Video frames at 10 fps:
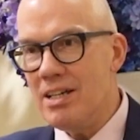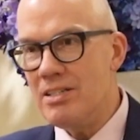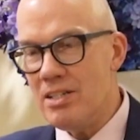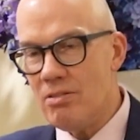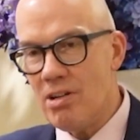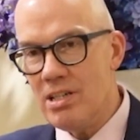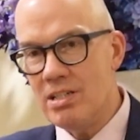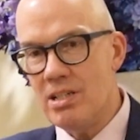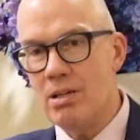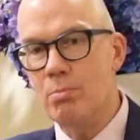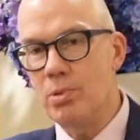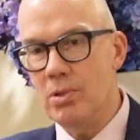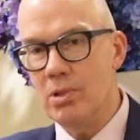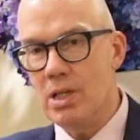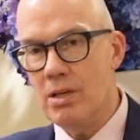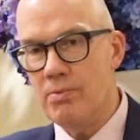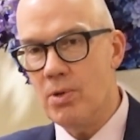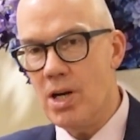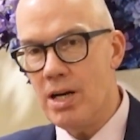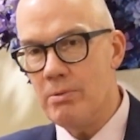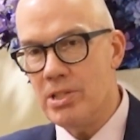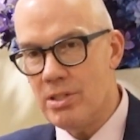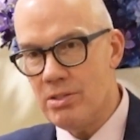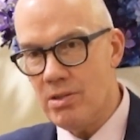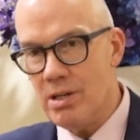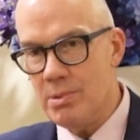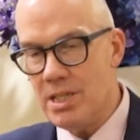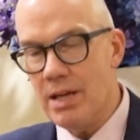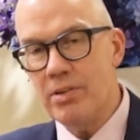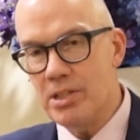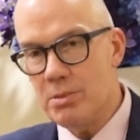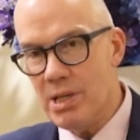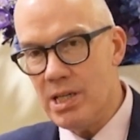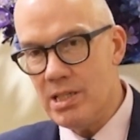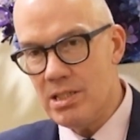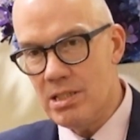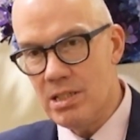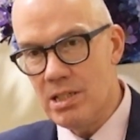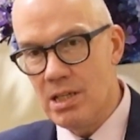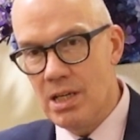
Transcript: it's a great example of what I would describe as evidence-based